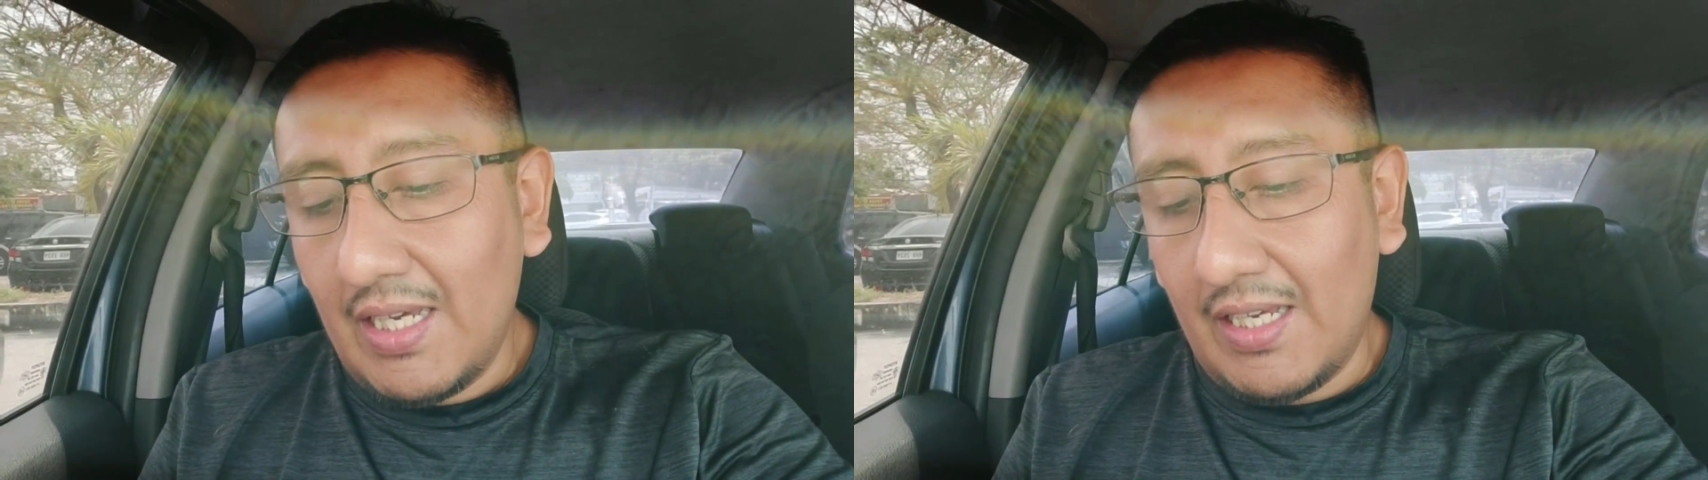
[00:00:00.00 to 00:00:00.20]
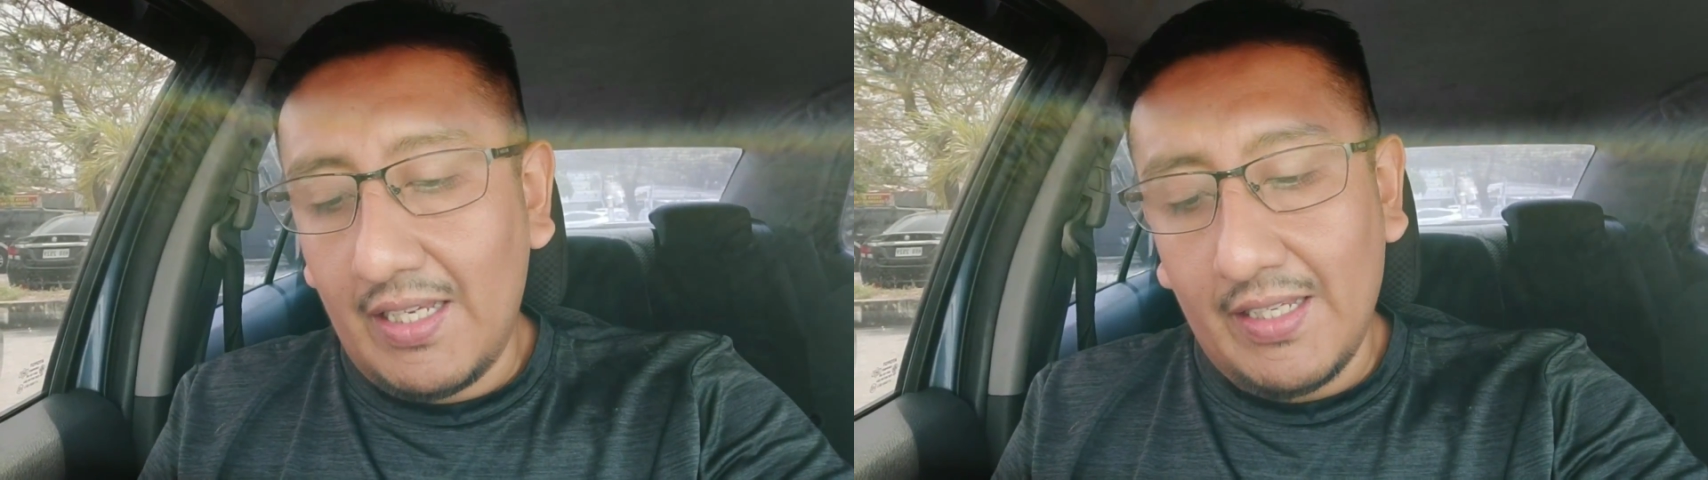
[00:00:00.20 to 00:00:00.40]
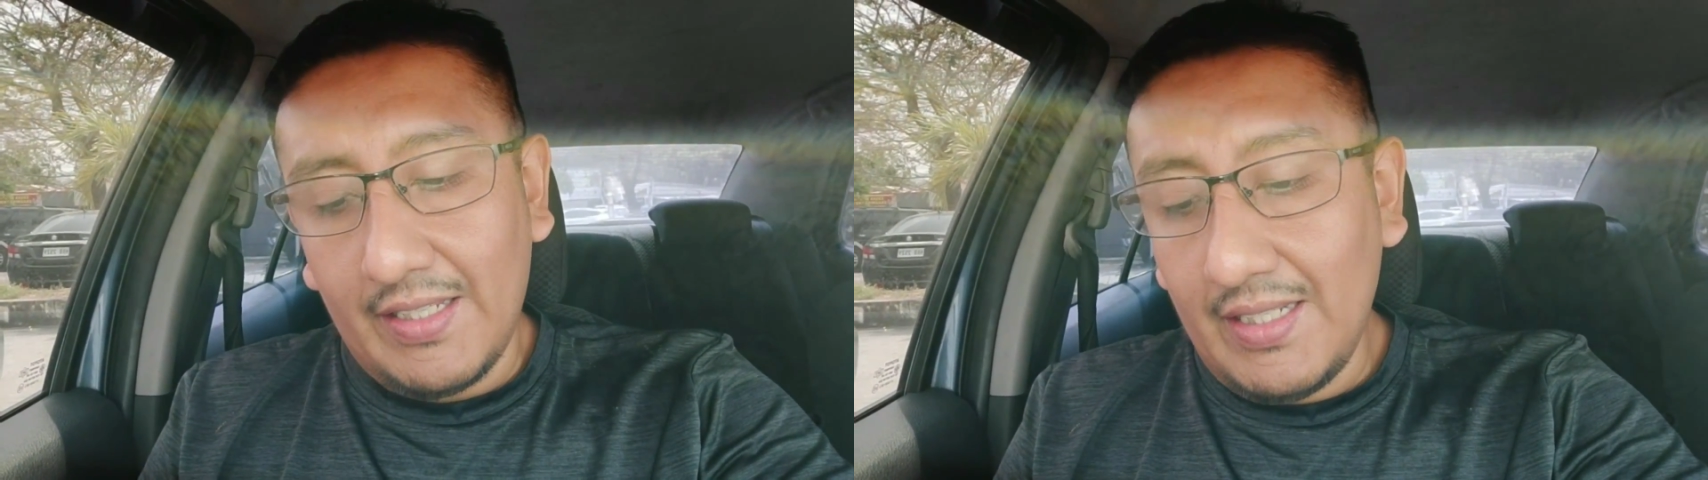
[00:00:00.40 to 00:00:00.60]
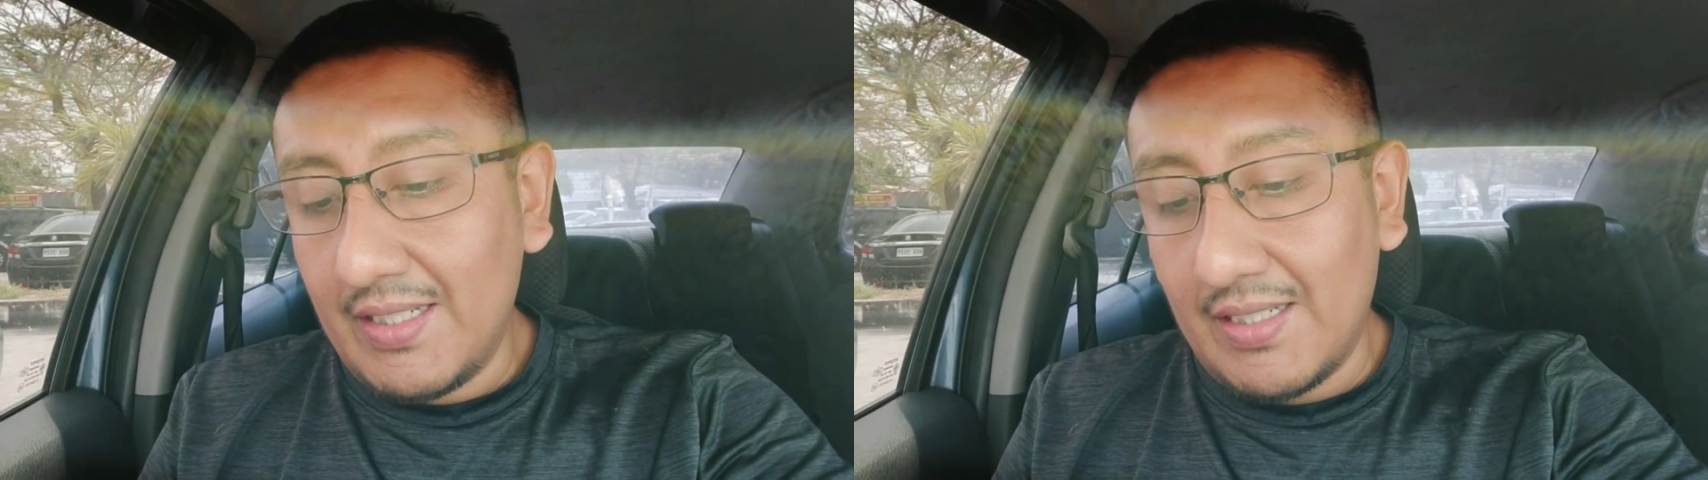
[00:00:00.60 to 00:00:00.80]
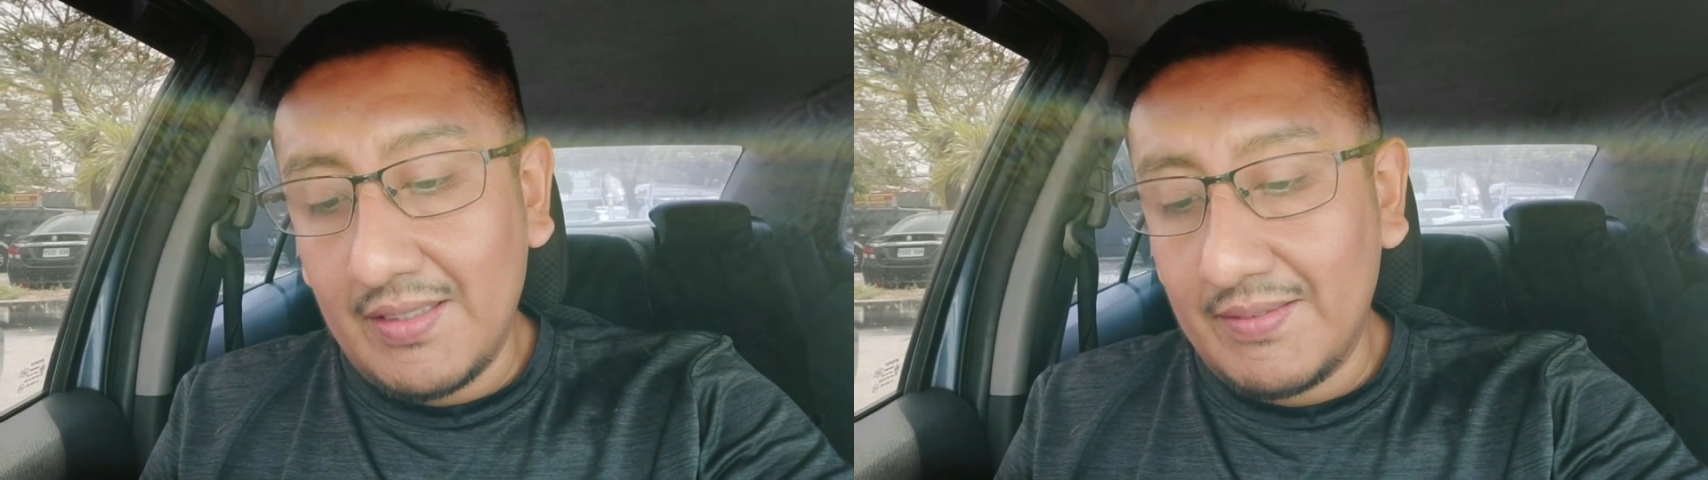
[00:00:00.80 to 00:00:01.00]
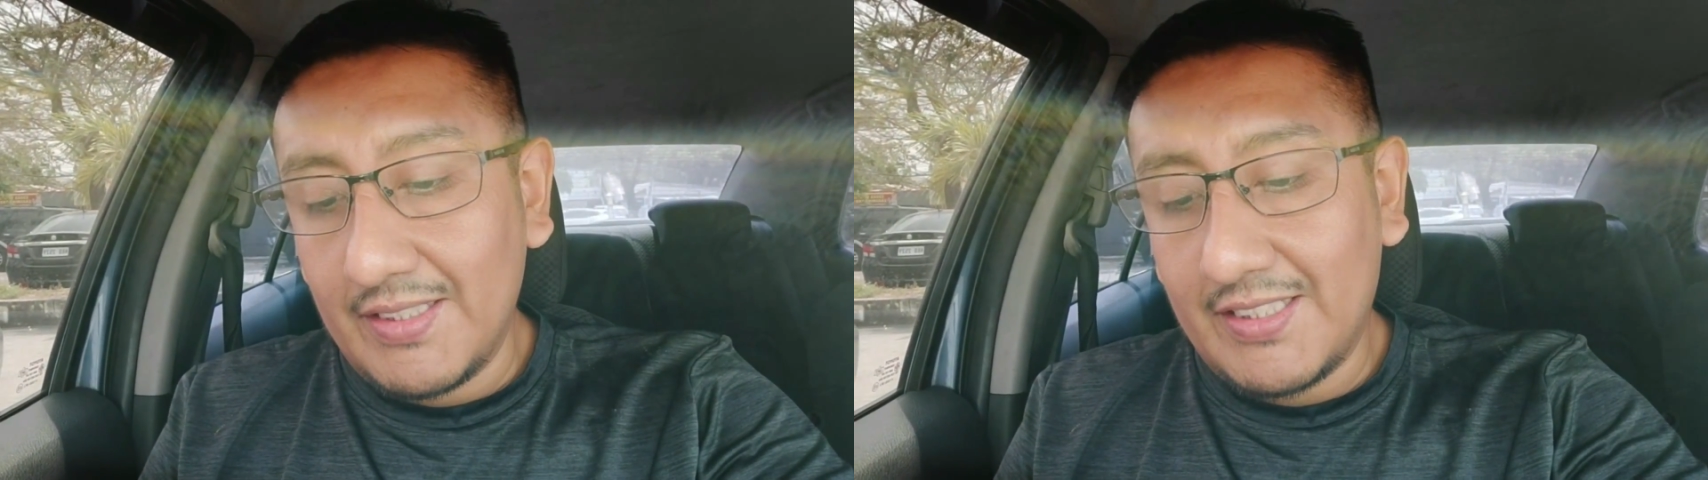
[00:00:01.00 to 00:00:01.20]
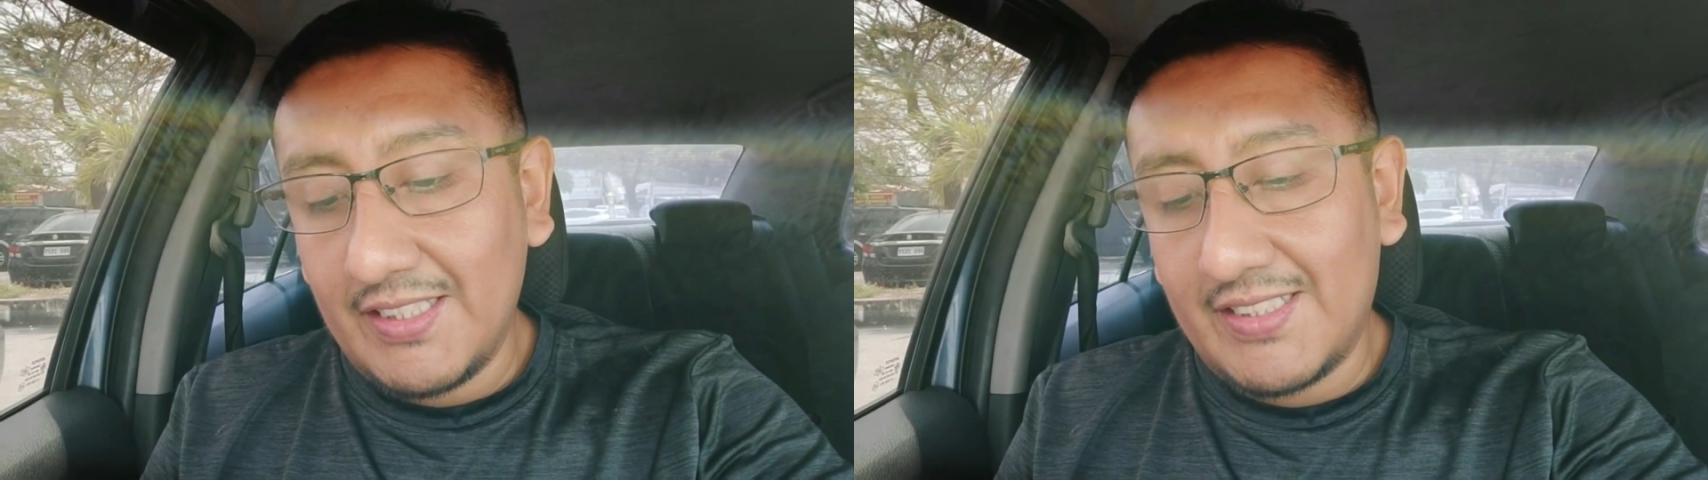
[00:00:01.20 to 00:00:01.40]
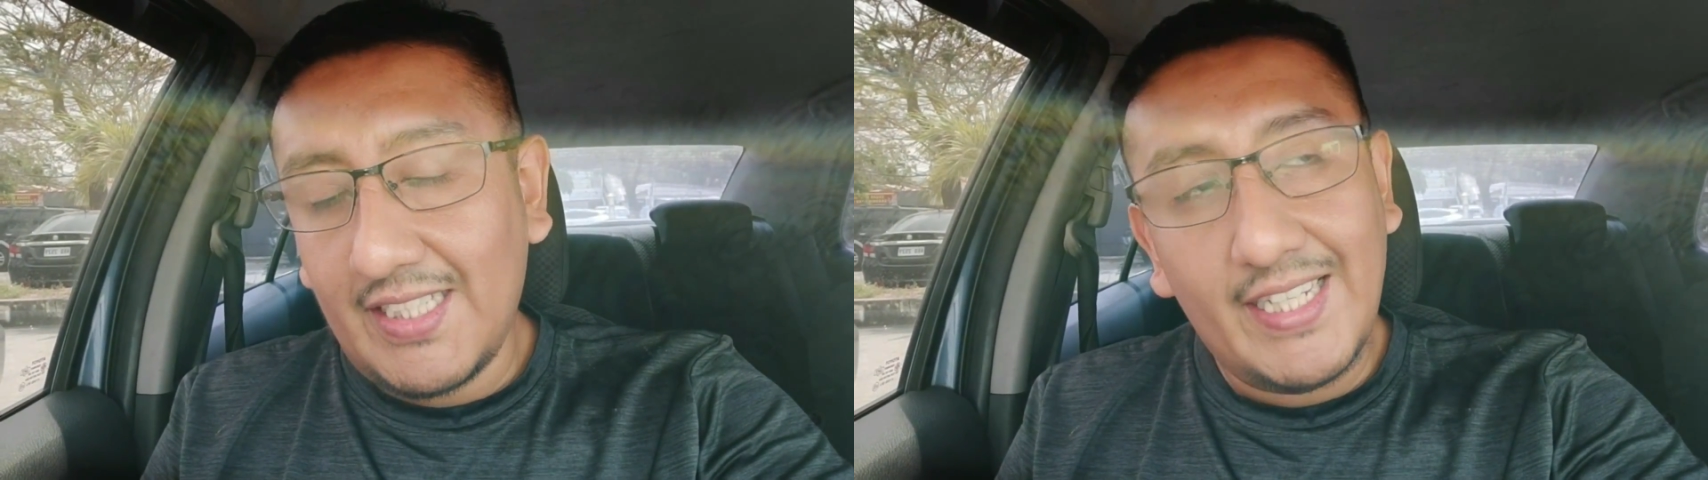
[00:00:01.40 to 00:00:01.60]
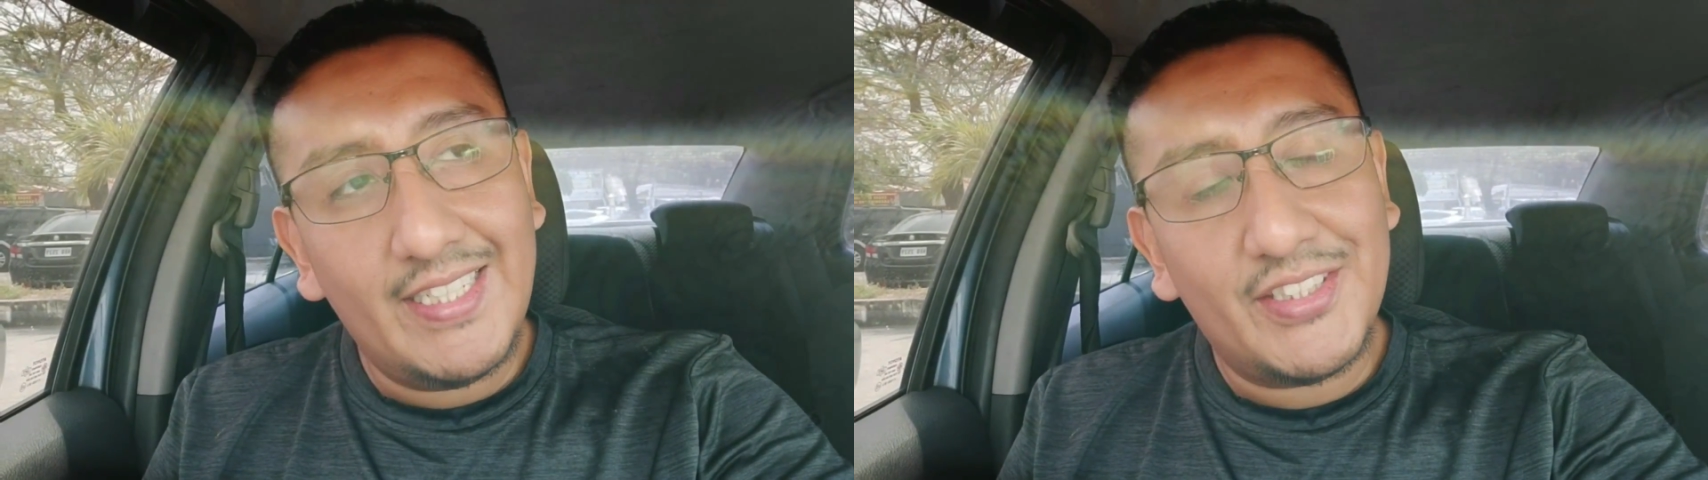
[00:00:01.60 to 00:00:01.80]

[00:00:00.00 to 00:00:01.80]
Yeah, that's insane.